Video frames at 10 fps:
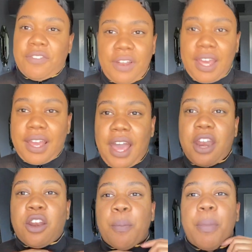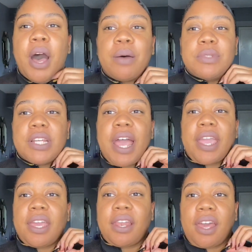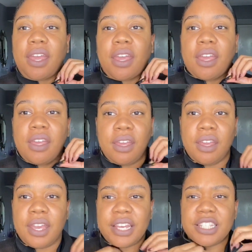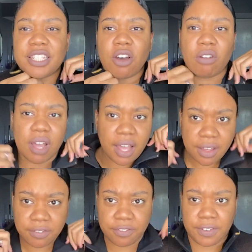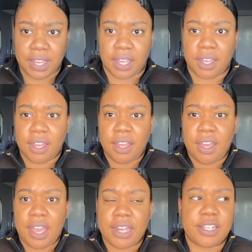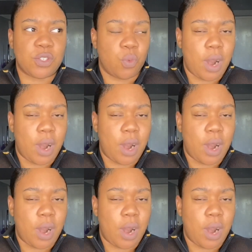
I got on a bomb jacket. Like, it's so comfy and it's warm.